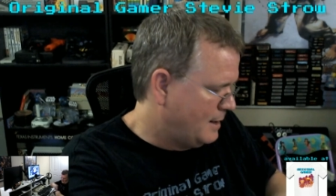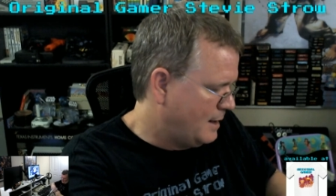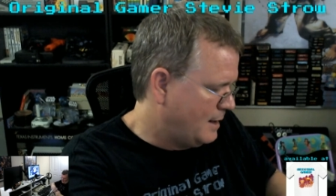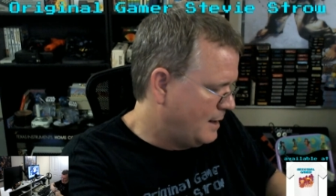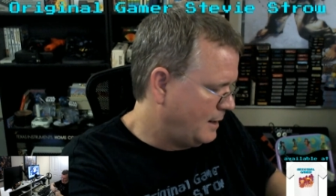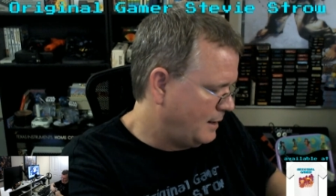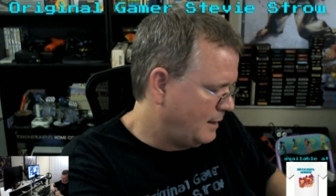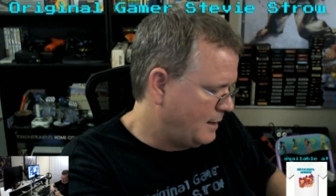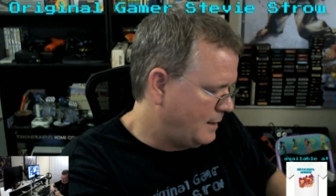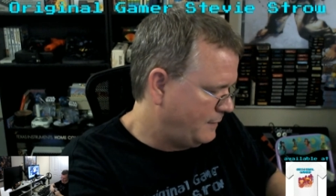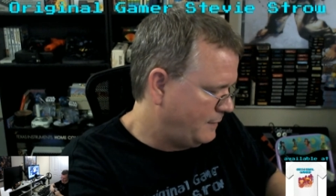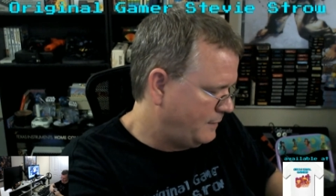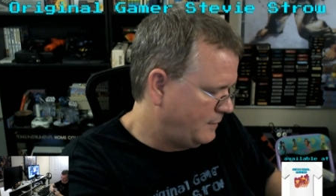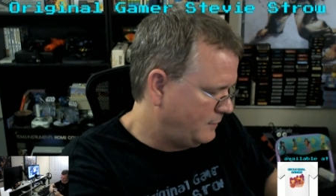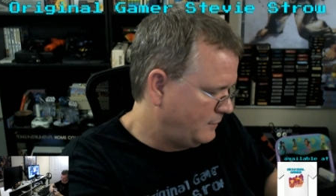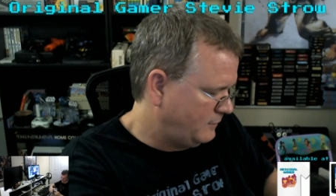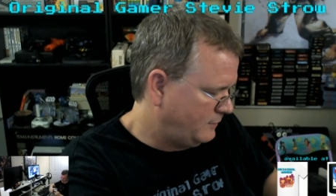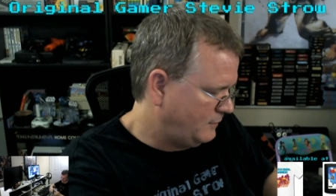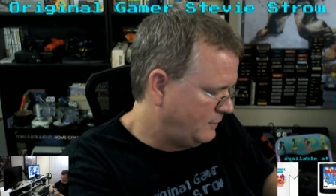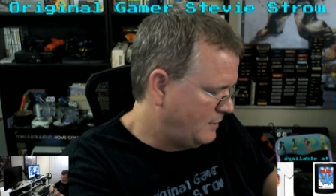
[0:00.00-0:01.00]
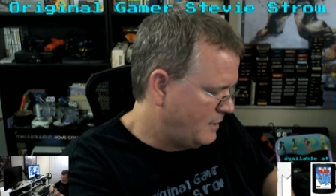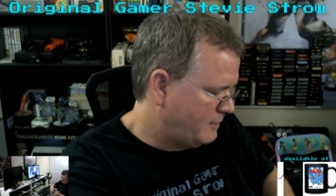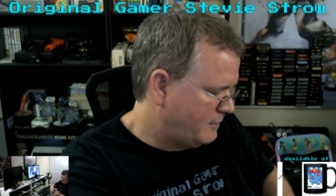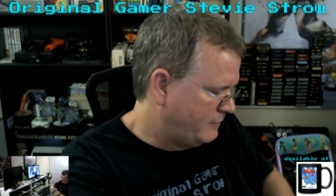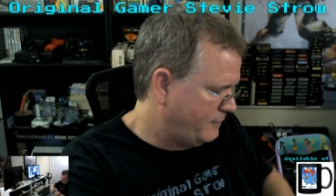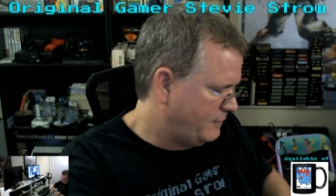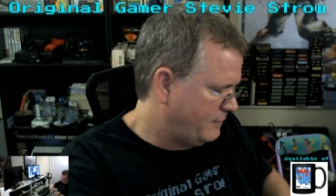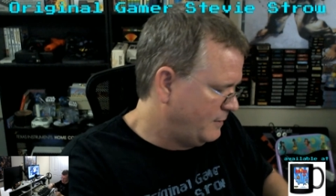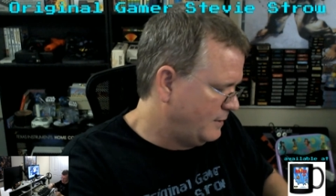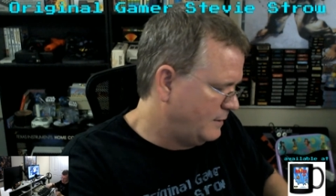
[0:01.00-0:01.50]
I got this
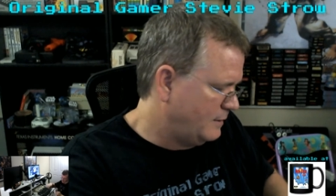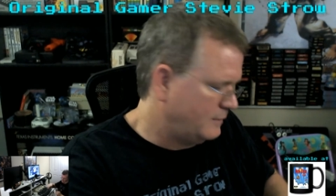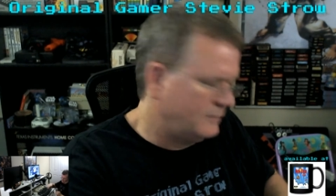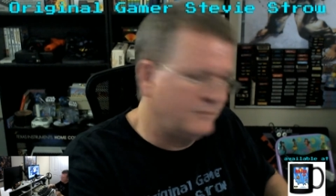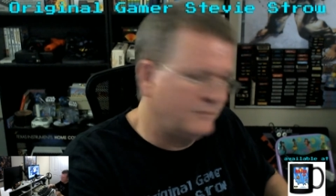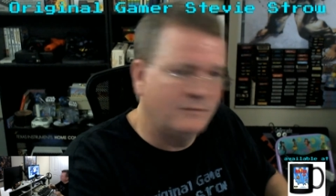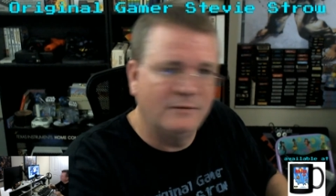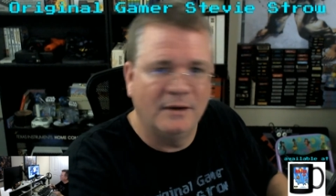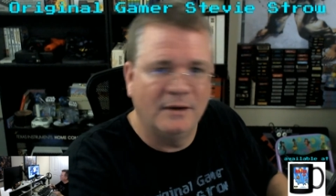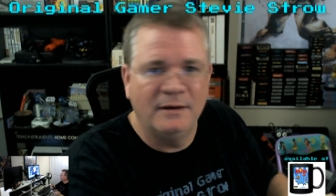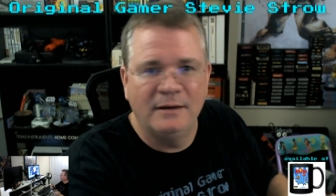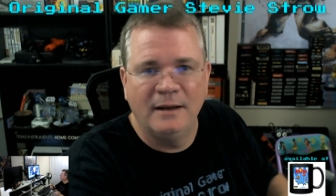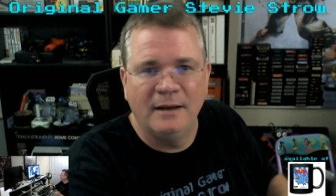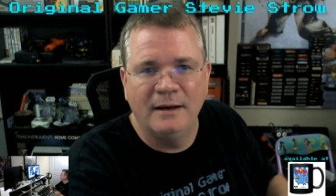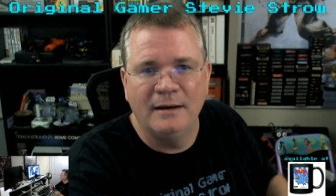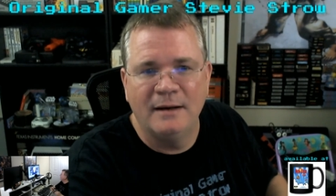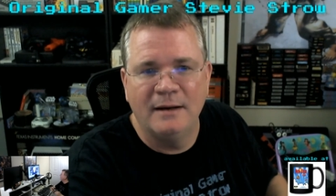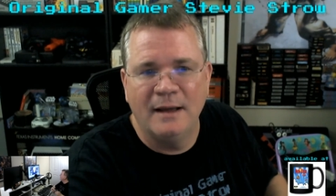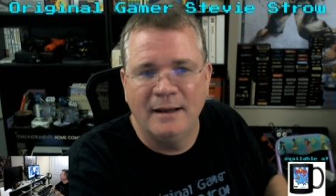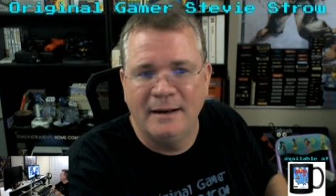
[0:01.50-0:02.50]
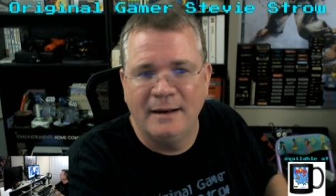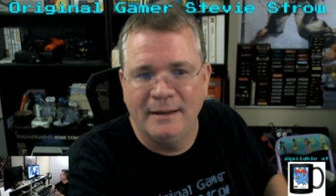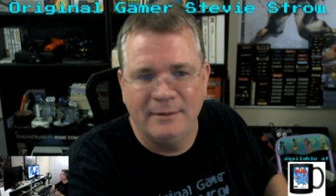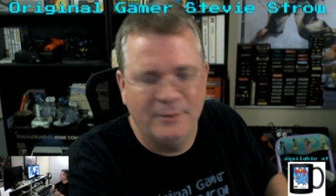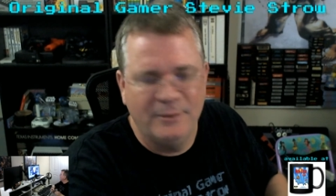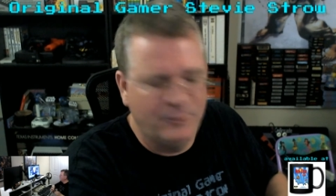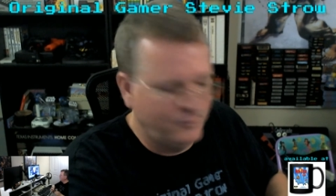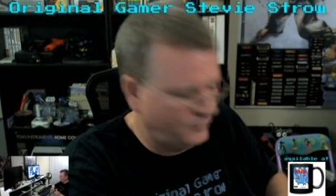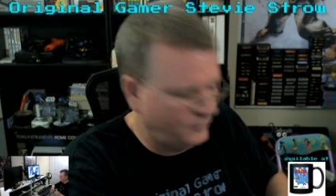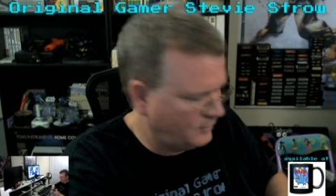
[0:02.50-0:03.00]
stuff Sunday night.
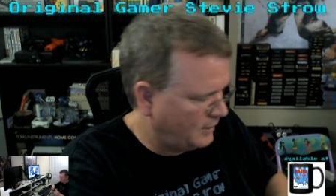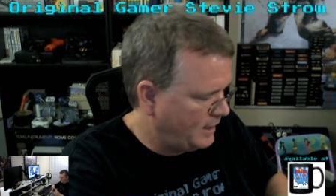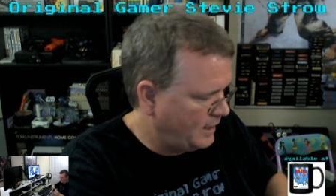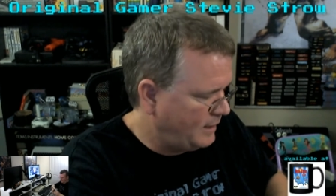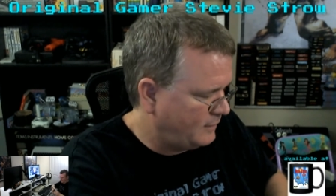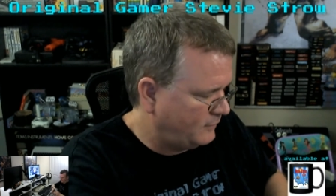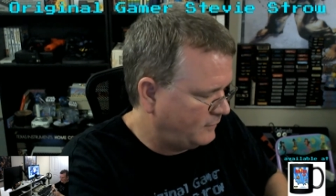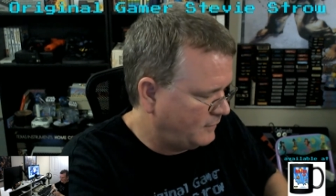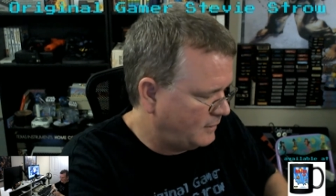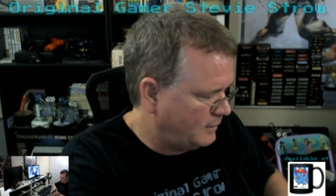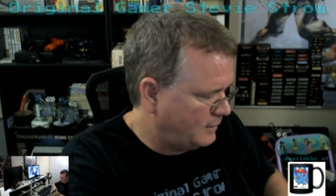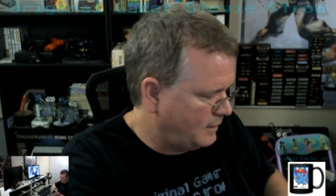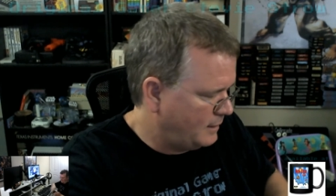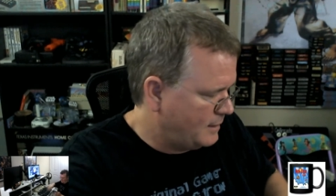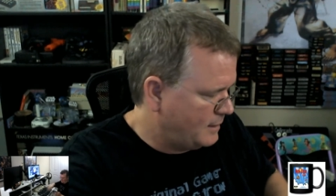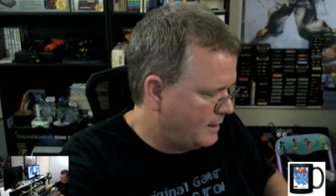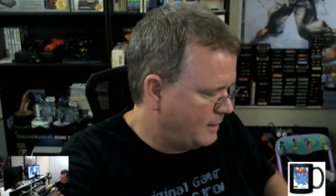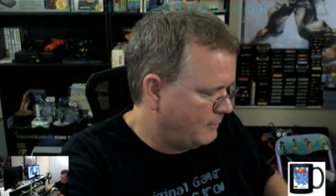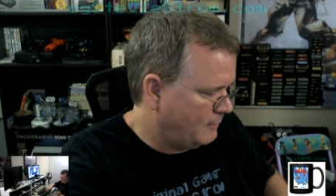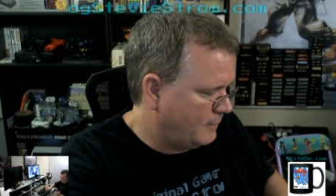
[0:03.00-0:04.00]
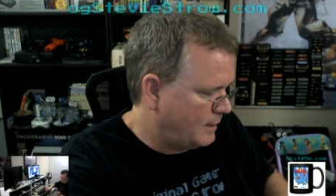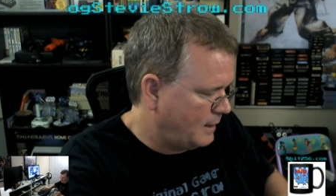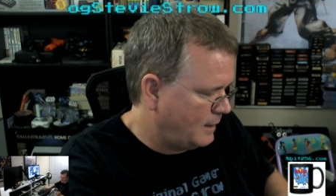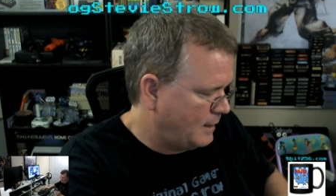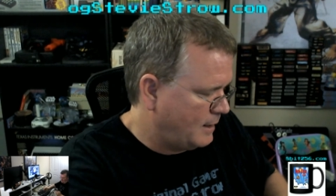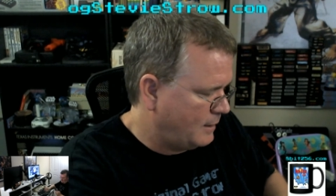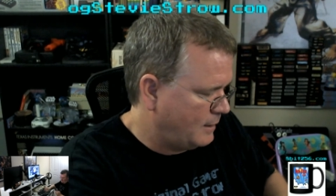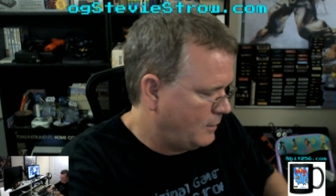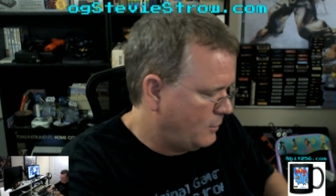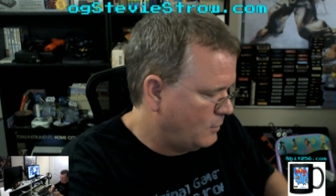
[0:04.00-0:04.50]
It was late Sunday night when I
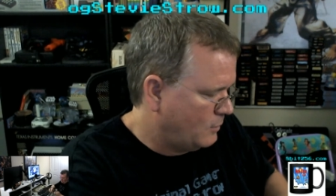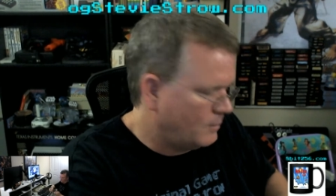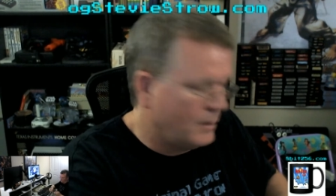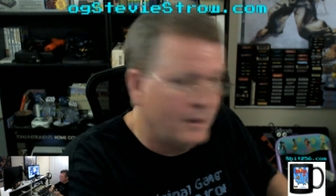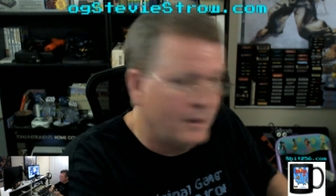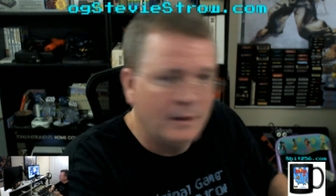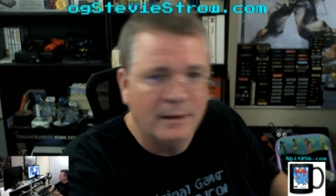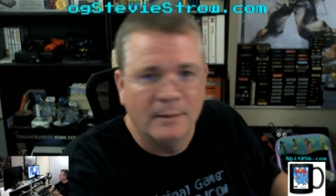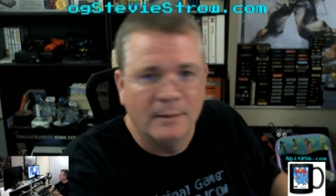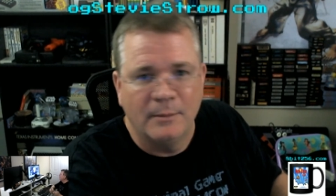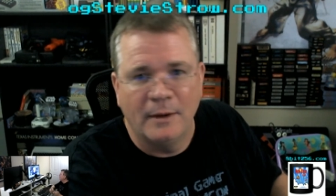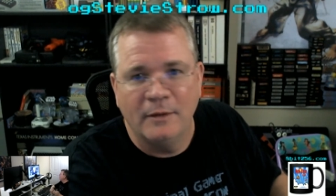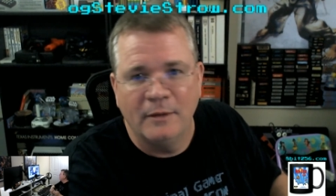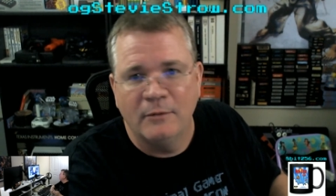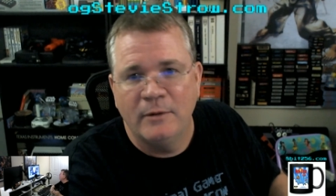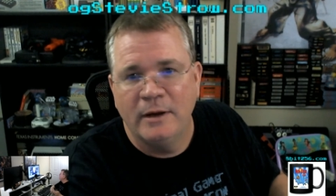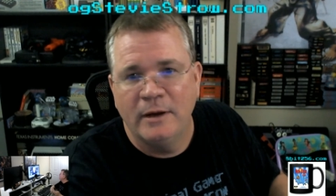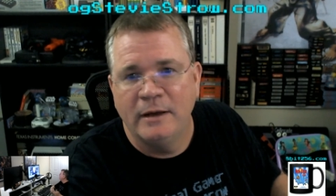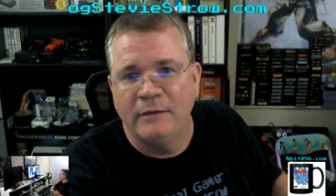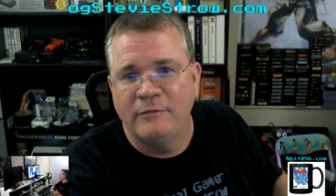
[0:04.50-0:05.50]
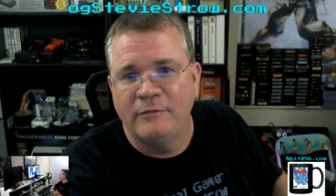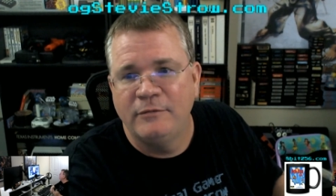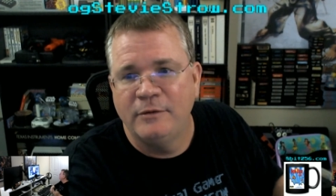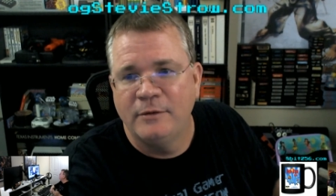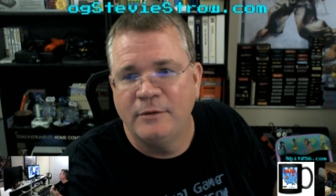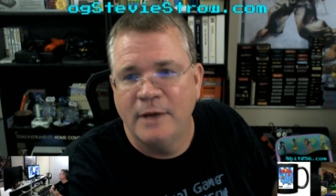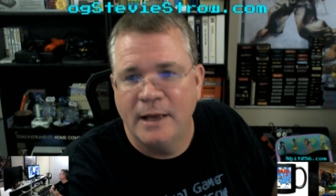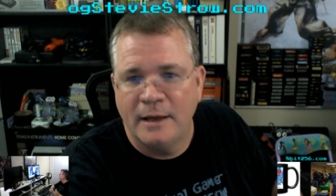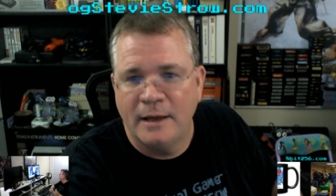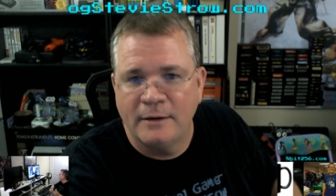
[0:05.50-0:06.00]
got home. By the way, if you
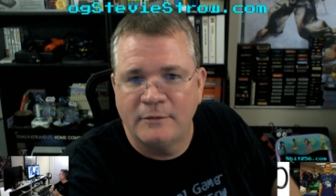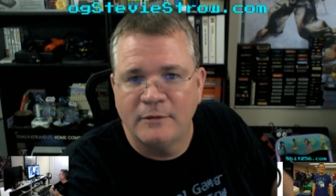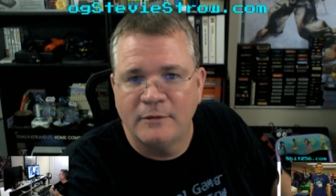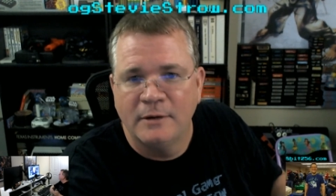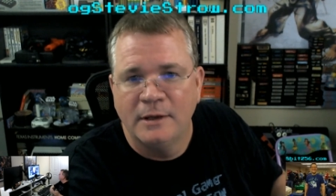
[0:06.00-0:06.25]
got